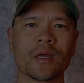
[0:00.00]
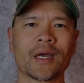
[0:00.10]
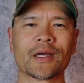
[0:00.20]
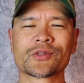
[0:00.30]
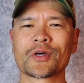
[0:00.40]

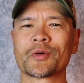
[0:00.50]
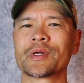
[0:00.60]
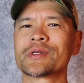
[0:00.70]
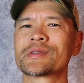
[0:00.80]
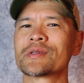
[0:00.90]
As
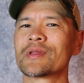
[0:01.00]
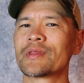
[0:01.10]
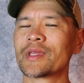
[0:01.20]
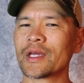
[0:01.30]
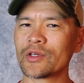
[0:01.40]
always,
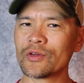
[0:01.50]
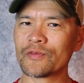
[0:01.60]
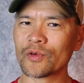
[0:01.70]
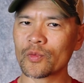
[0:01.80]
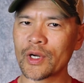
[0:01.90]
thank you
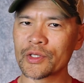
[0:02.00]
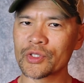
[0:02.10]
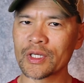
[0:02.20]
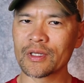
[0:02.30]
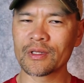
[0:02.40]
for
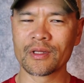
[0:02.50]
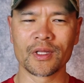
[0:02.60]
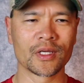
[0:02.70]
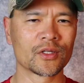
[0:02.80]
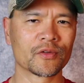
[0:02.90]
watching.
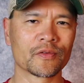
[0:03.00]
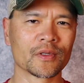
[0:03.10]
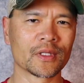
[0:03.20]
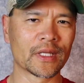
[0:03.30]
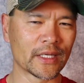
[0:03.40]
Thank you
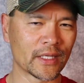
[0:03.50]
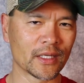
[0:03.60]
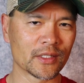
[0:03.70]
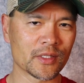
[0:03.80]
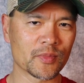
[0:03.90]
for
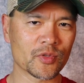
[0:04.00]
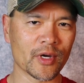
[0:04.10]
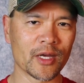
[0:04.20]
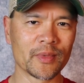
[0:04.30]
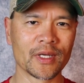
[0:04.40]
liking and
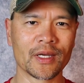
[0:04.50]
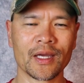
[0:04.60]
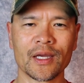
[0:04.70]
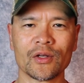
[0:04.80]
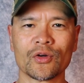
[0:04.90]
subscribing,
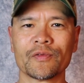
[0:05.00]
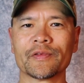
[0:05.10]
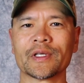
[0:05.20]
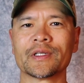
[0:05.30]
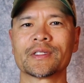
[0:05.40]
and
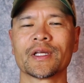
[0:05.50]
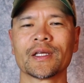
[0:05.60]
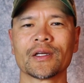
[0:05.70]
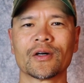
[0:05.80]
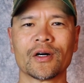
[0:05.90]
hopefully
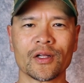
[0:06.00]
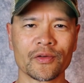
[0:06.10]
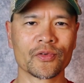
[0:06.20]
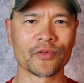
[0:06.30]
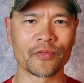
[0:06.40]
telling all
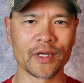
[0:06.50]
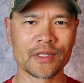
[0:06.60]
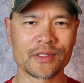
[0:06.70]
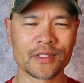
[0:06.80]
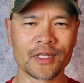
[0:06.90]
of your
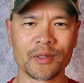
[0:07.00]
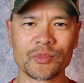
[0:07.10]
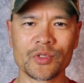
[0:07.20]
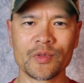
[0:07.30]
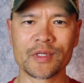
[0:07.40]
friends to
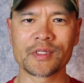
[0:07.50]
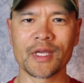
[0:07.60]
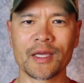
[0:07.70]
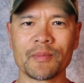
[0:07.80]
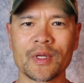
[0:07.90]
come do the
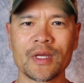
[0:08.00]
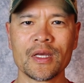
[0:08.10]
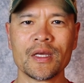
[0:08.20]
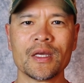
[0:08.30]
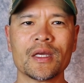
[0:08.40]
same.
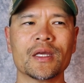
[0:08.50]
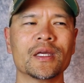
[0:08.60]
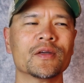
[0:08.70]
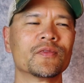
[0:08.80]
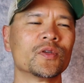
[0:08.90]

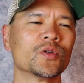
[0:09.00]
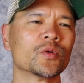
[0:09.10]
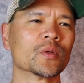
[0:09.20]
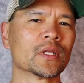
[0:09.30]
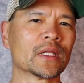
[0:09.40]
If
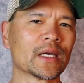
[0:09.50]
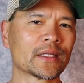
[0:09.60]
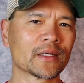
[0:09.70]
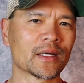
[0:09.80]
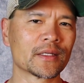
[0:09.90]
you
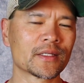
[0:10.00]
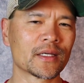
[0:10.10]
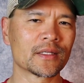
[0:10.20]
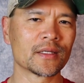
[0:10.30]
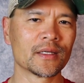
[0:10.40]
like the
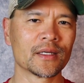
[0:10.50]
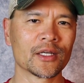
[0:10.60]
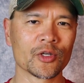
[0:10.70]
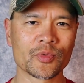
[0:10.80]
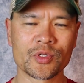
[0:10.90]
content,
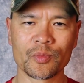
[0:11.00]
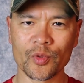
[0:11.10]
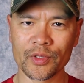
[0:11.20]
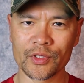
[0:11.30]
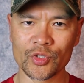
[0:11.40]
help
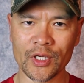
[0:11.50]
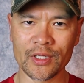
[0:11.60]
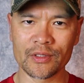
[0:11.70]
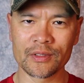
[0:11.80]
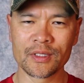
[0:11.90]
support the
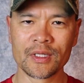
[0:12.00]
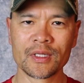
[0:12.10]
channel,